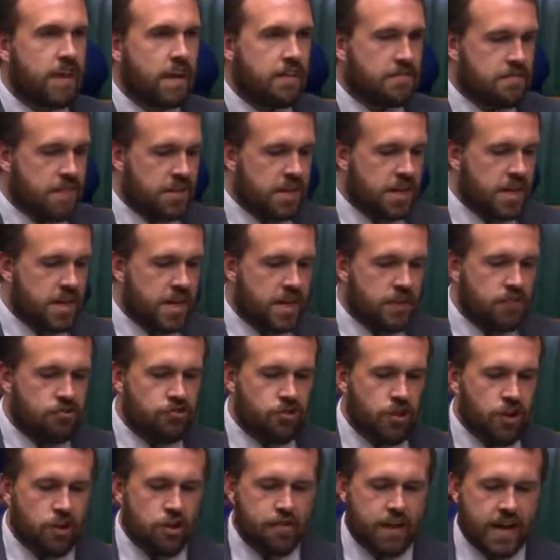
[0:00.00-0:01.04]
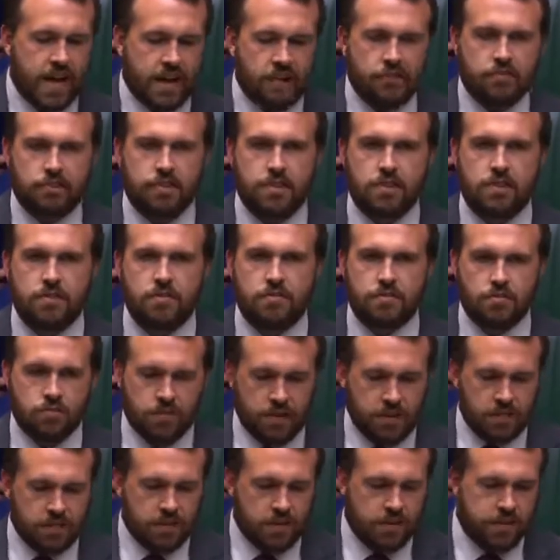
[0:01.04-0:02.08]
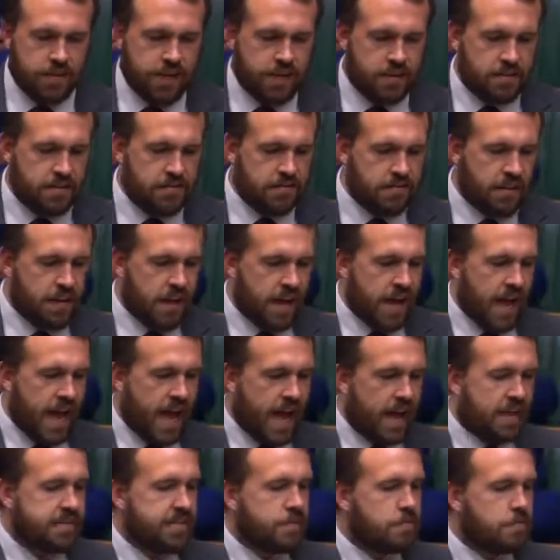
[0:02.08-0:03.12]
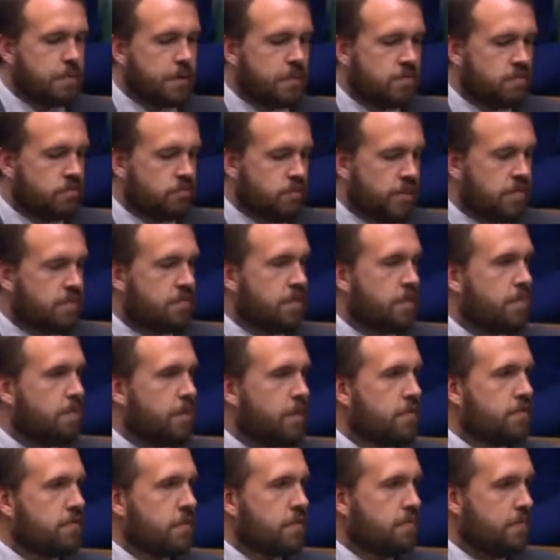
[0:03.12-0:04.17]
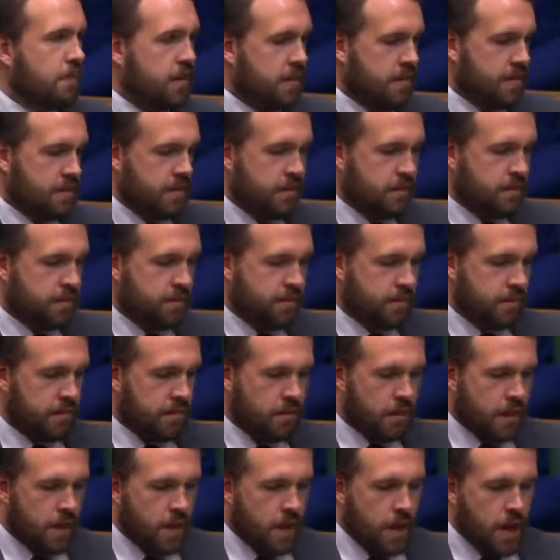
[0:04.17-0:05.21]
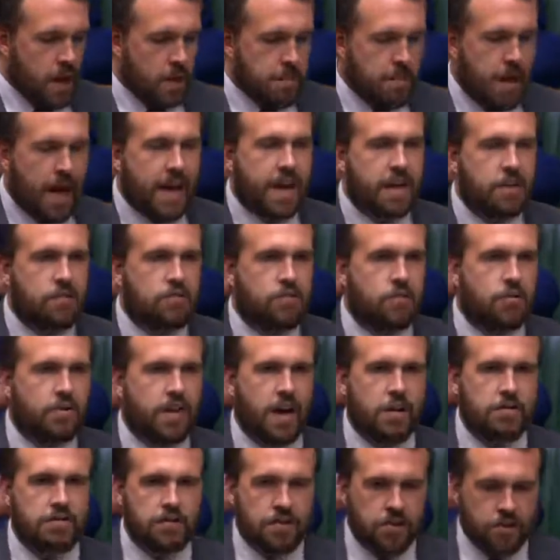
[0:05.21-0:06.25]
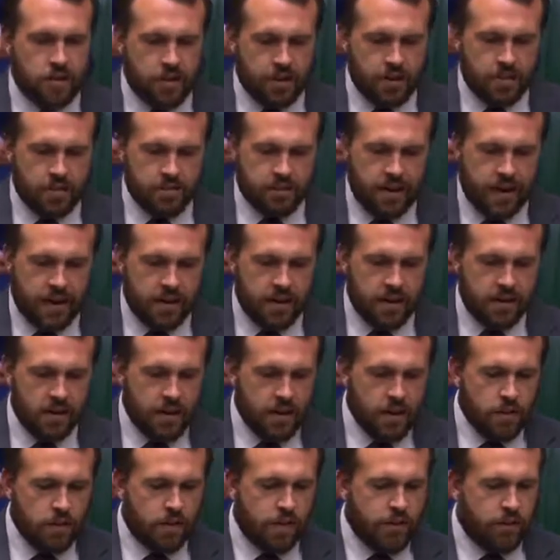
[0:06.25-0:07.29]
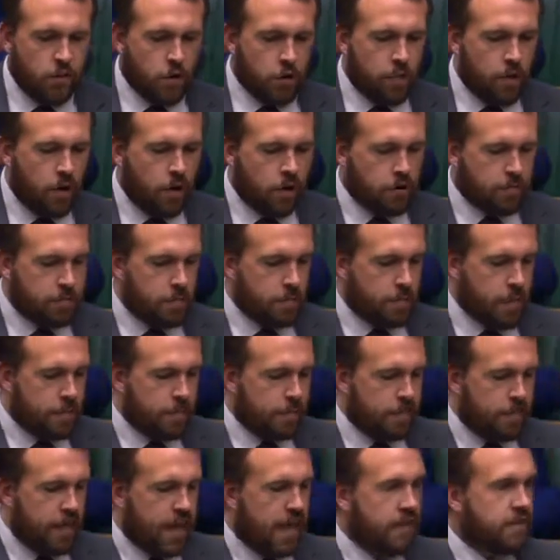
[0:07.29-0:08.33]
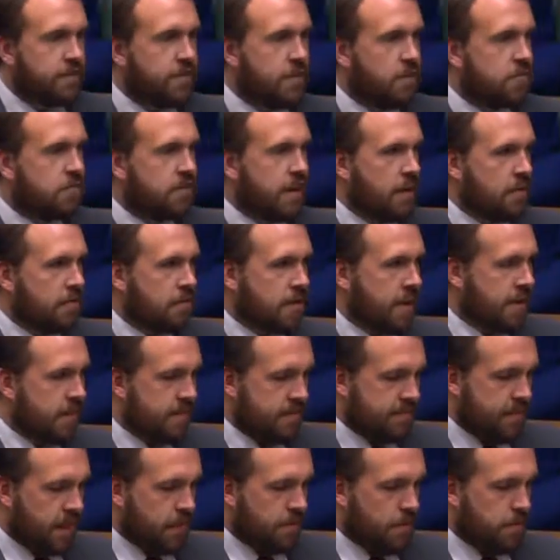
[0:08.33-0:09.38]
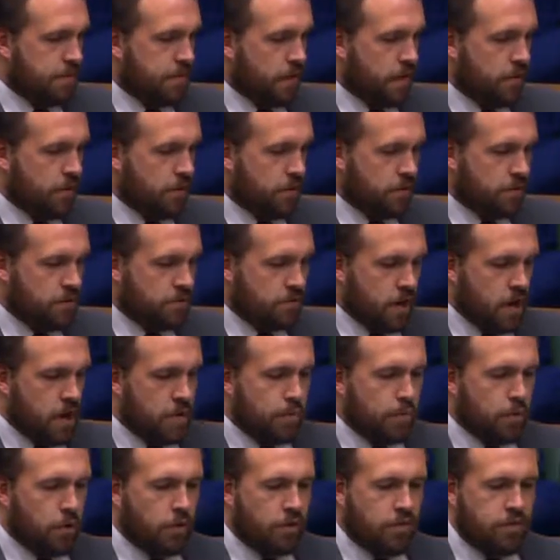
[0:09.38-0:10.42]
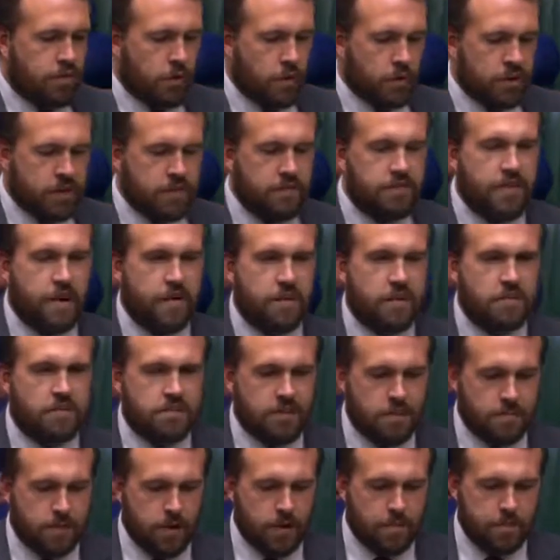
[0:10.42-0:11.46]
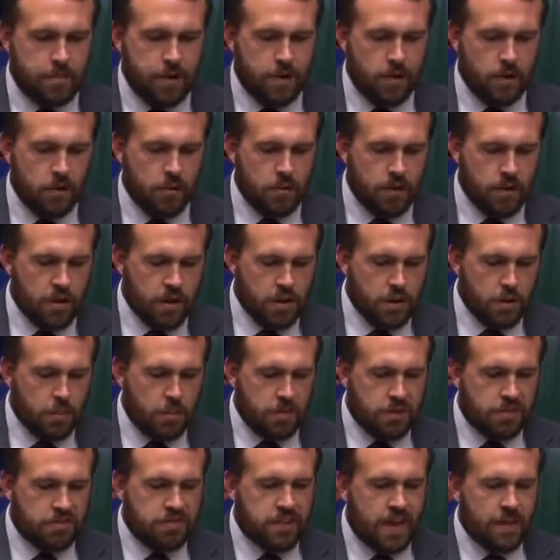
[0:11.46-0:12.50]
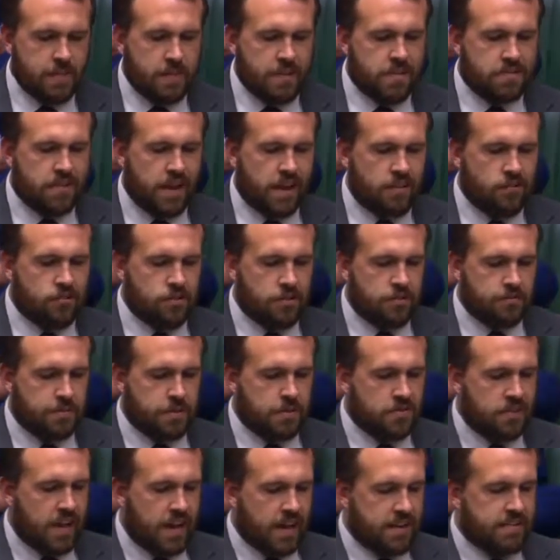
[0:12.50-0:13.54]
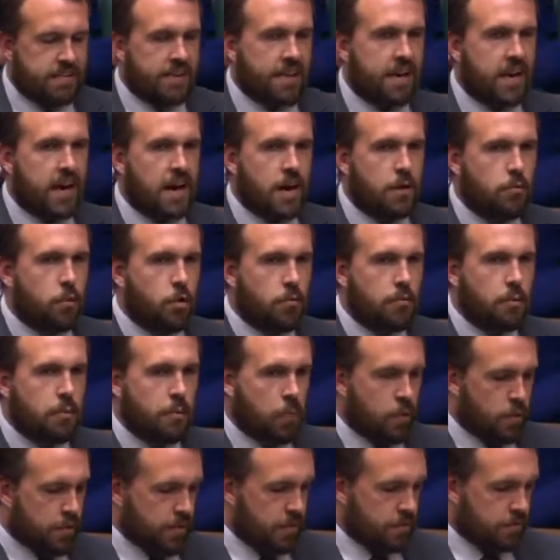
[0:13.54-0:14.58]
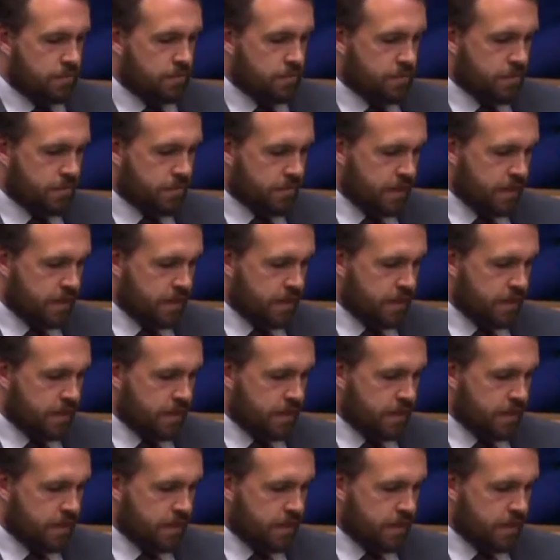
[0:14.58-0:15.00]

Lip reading: as a knee-jerk reaction to recent events, as has been suggested by some media. Back in 2009-10, the former Honourable Member for Enfield Southgate, David Burrows, brought forward a very similar bill, with the same intention of protecting our war memorials.